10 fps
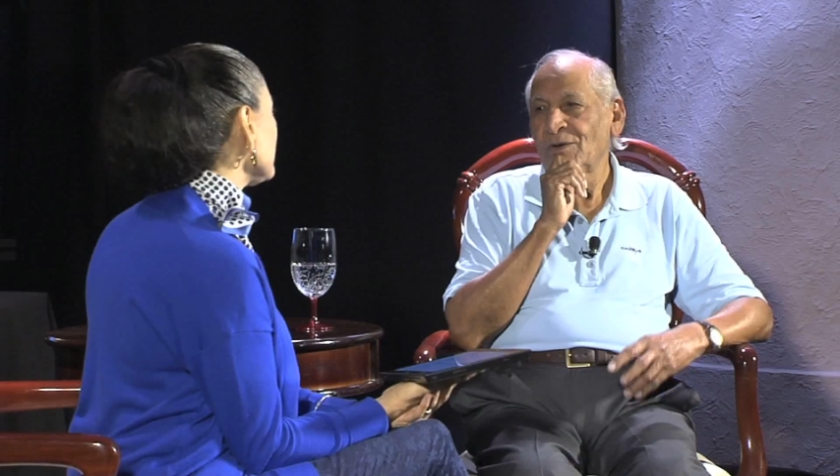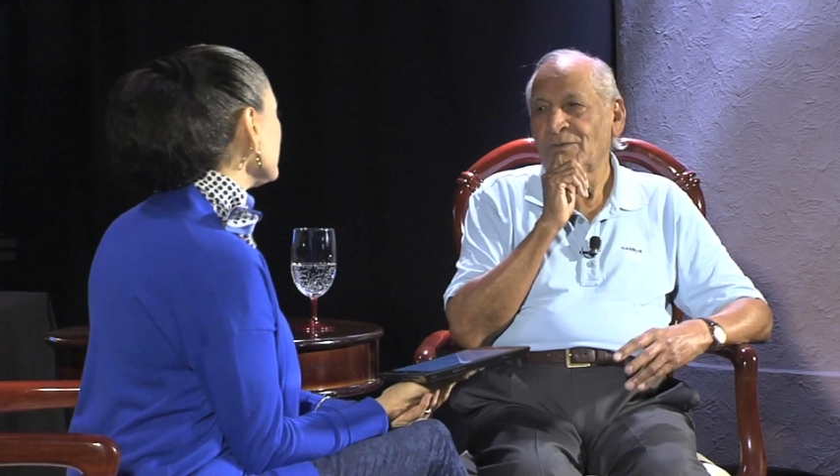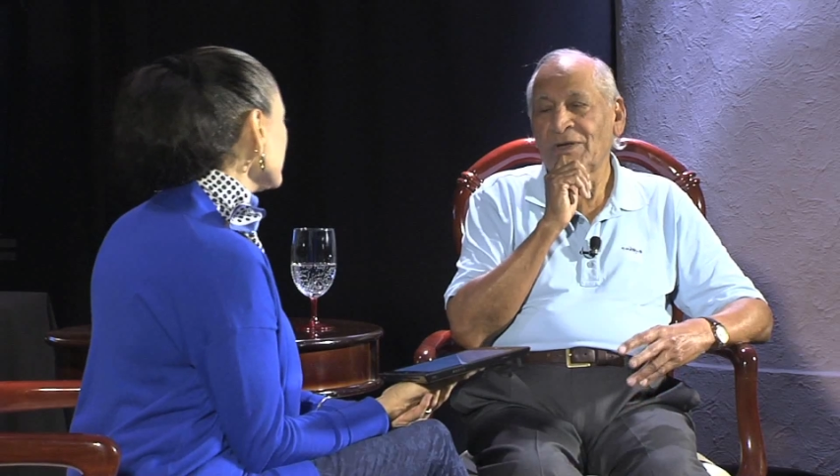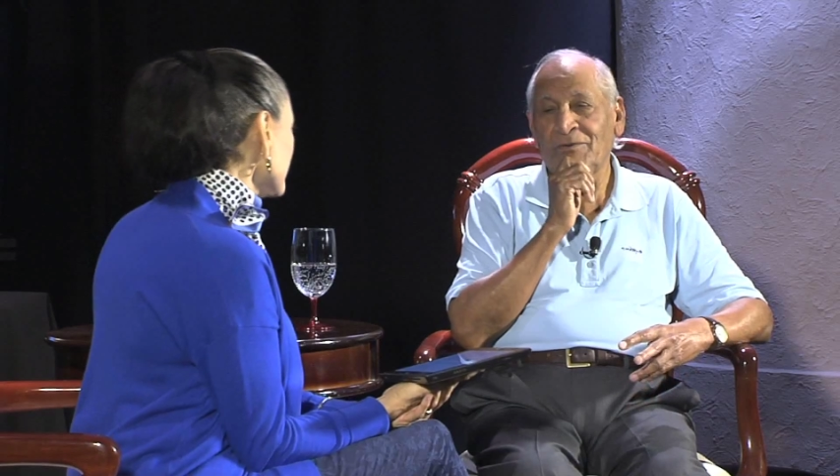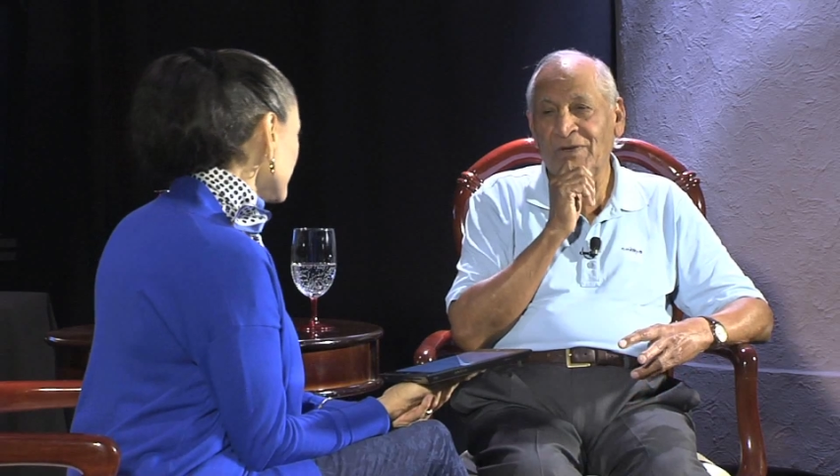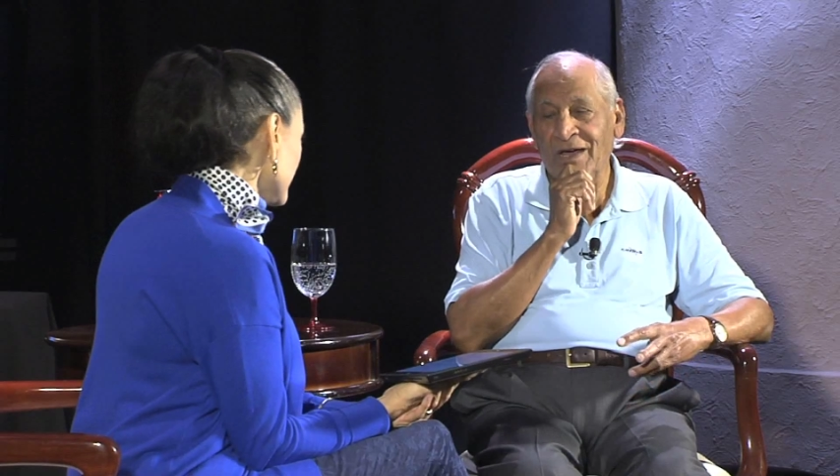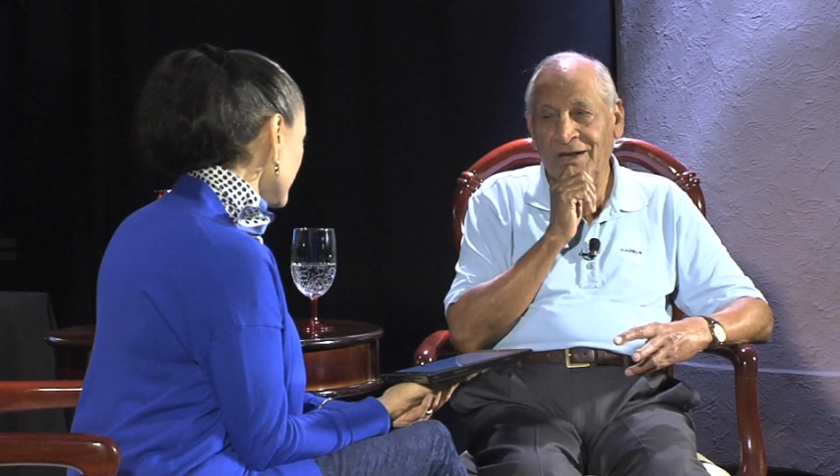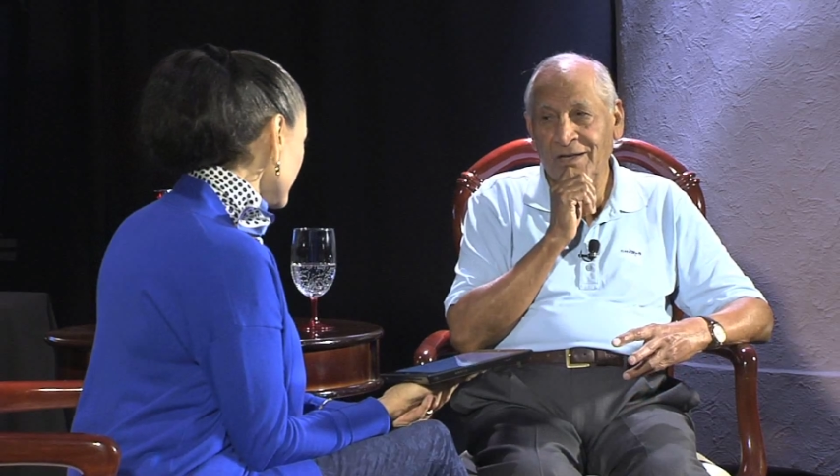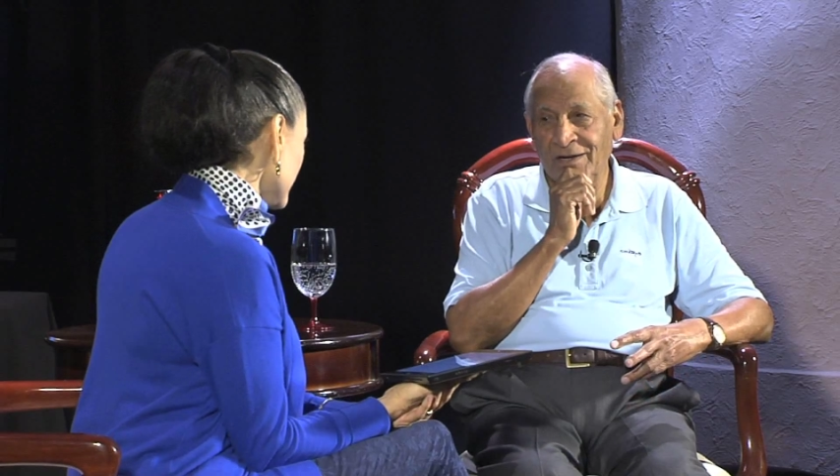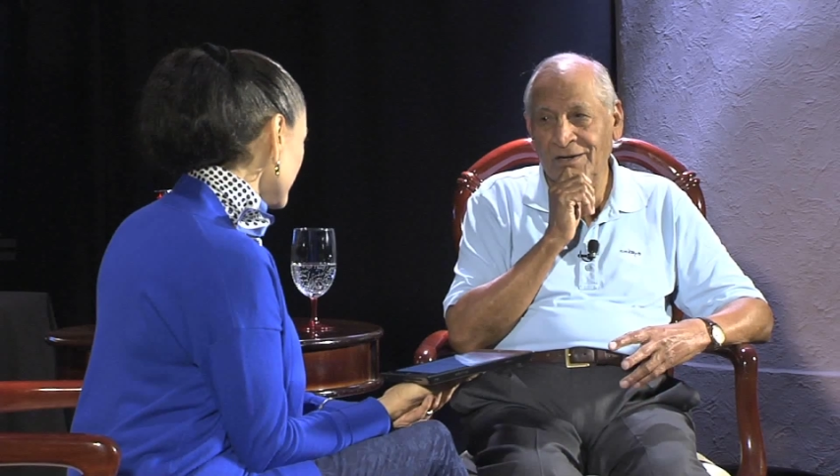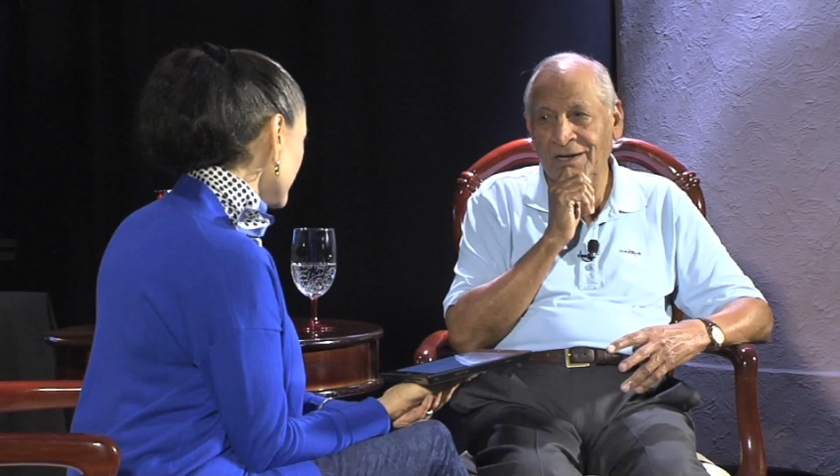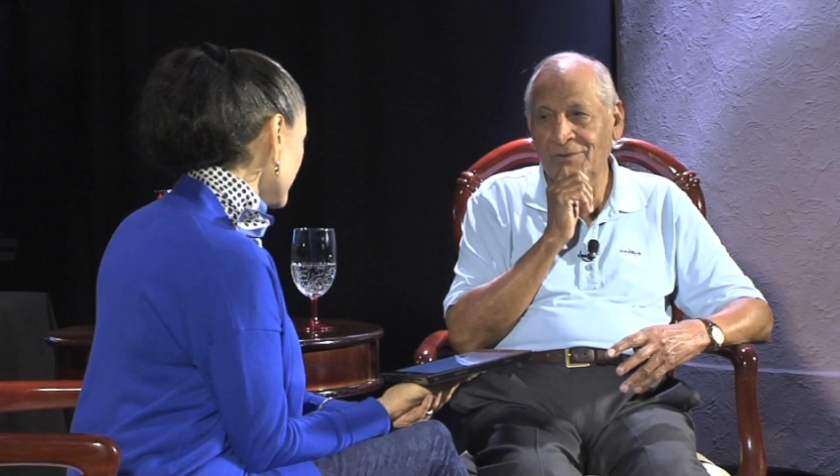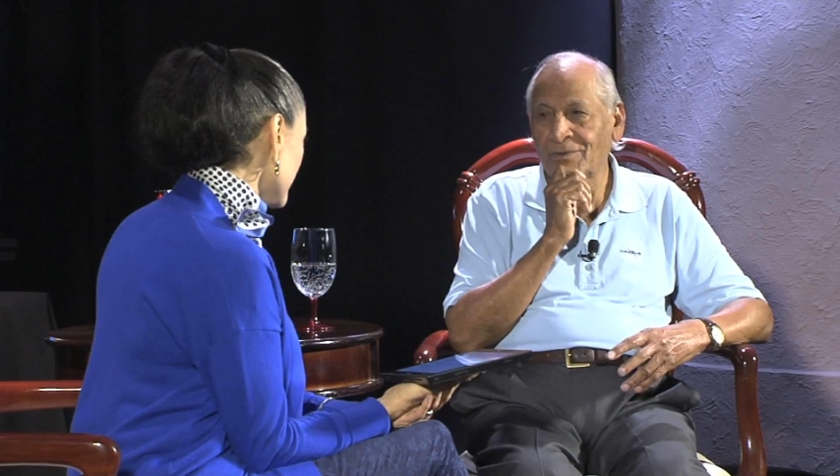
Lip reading: When we are hungry,